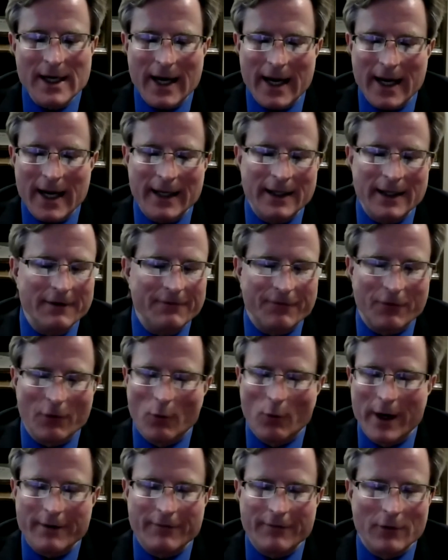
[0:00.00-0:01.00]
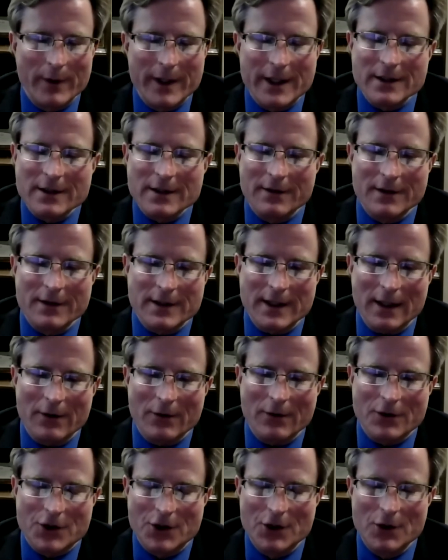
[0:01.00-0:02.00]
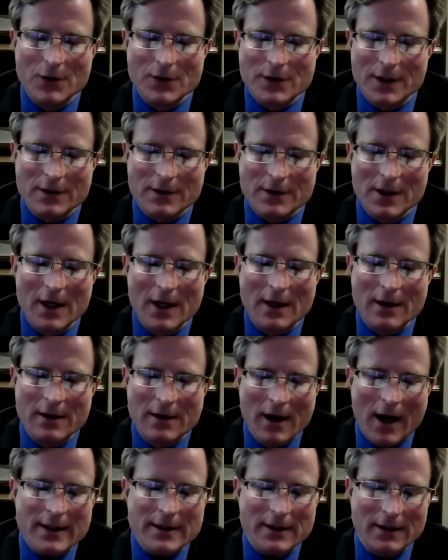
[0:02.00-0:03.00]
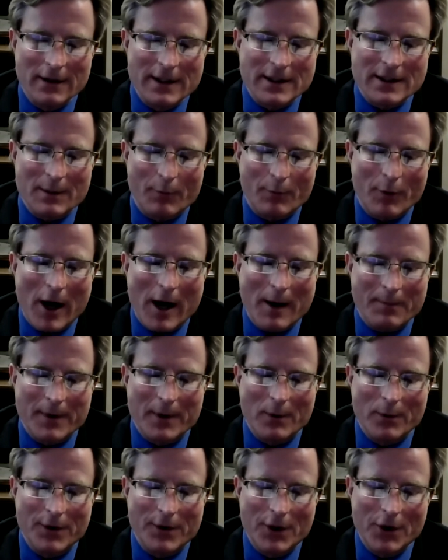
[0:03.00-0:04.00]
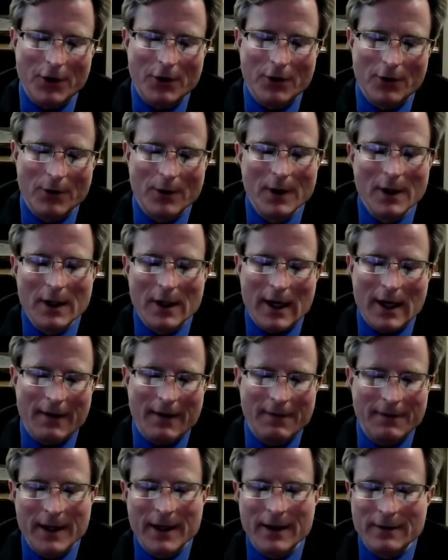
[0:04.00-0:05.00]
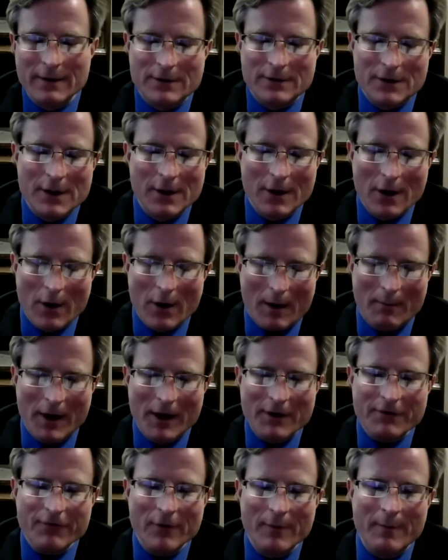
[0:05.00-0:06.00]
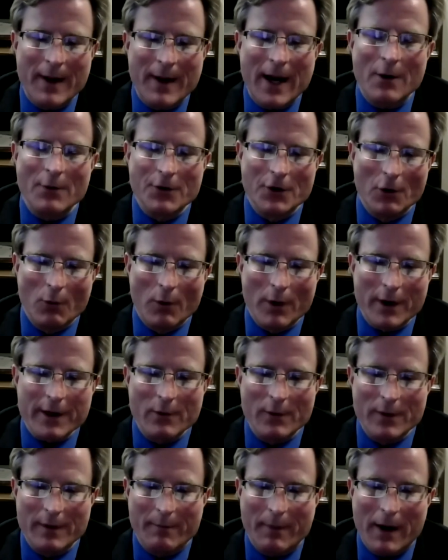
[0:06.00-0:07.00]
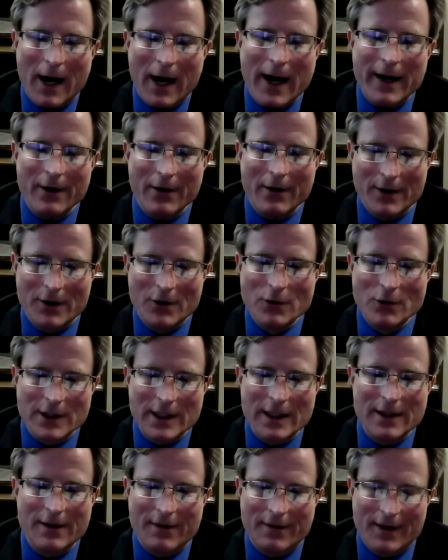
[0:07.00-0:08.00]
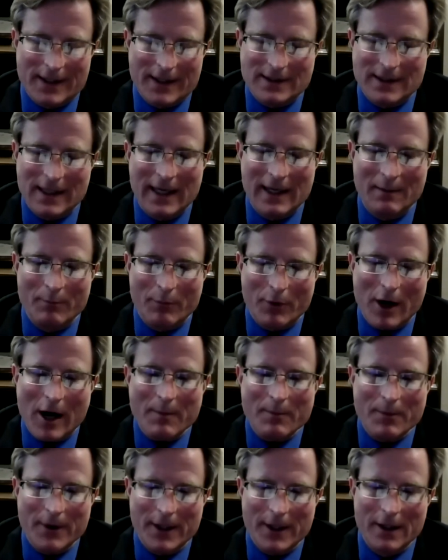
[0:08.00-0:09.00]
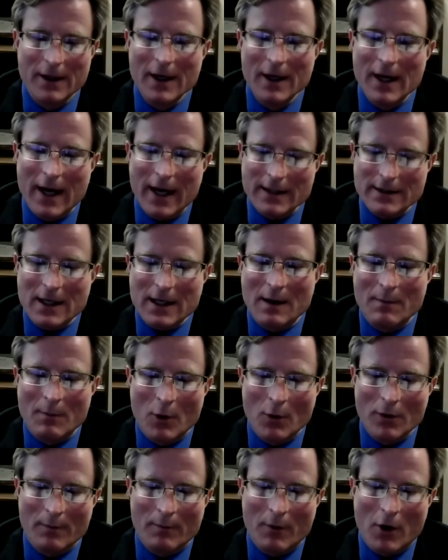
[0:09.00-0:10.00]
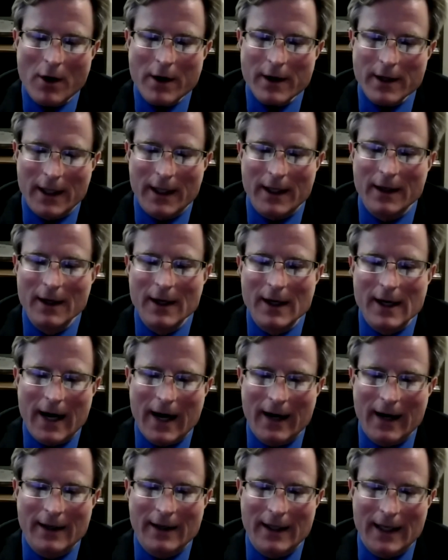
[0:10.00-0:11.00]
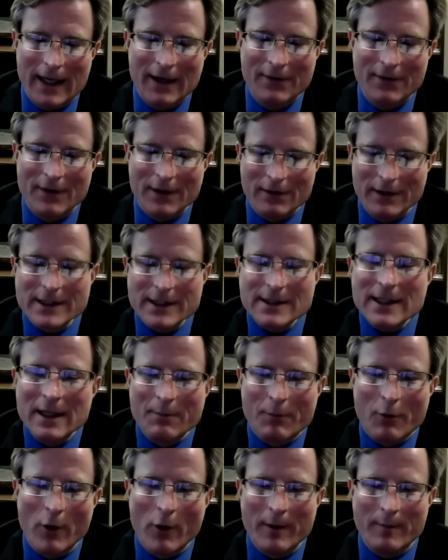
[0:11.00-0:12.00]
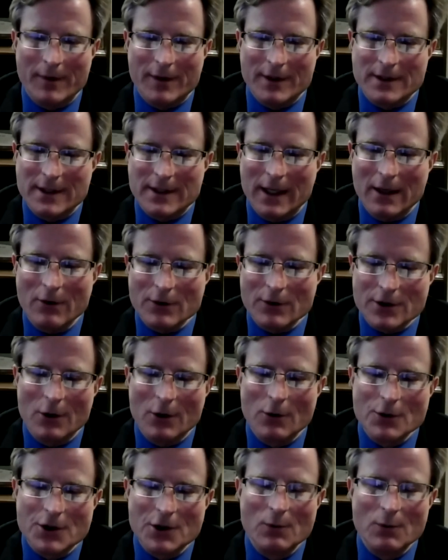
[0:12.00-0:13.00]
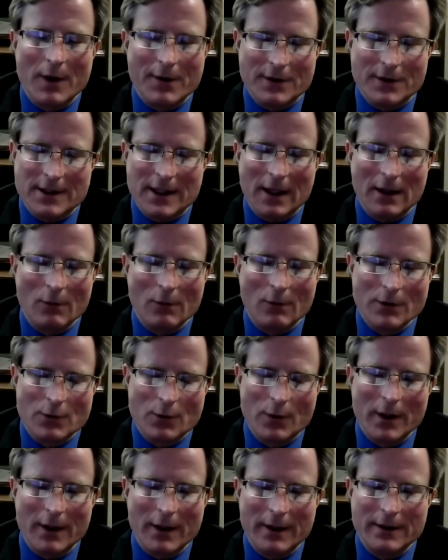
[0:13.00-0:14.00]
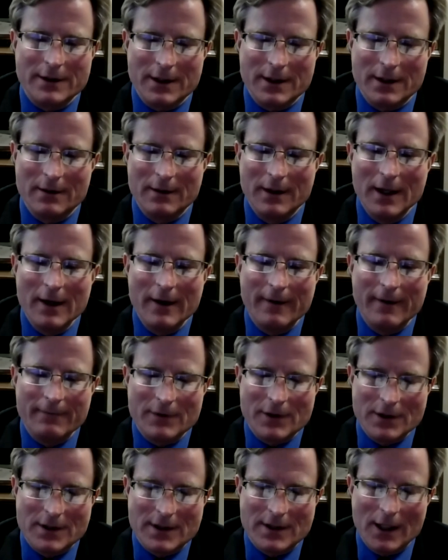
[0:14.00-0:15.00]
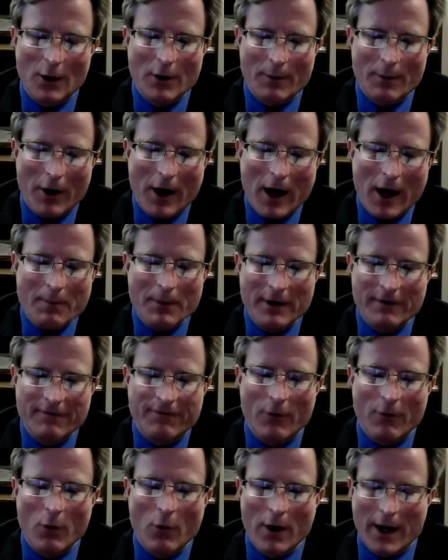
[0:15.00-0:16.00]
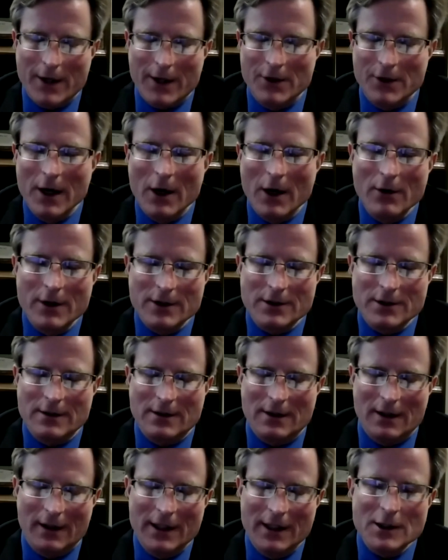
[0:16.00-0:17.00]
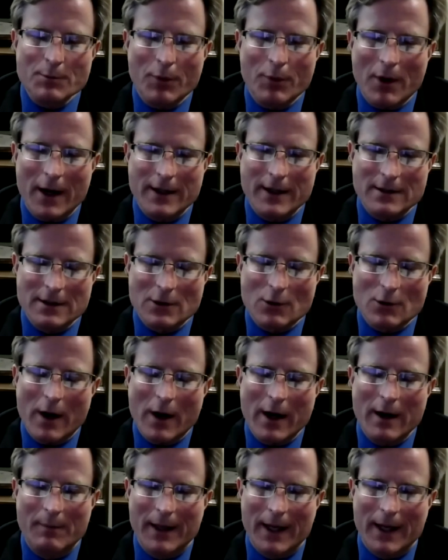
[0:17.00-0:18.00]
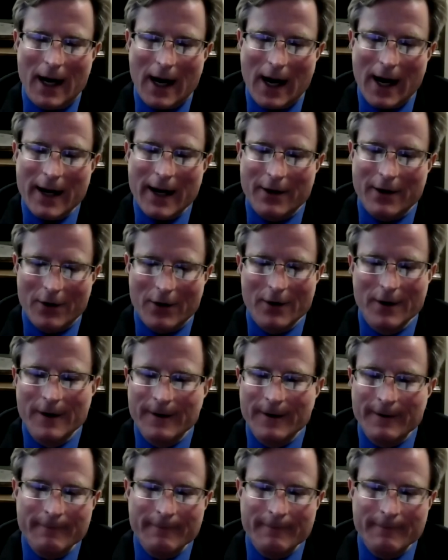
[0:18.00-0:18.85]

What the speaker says: And if for whatever reason the seller chooses not to list the property with you, and then, you know, a month from now you're working with a buyer and you see that same property has come on the market, and in the listing appointment the seller told you what the seller was willing to sell the property for, and you notice that the list price is quite a bit higher,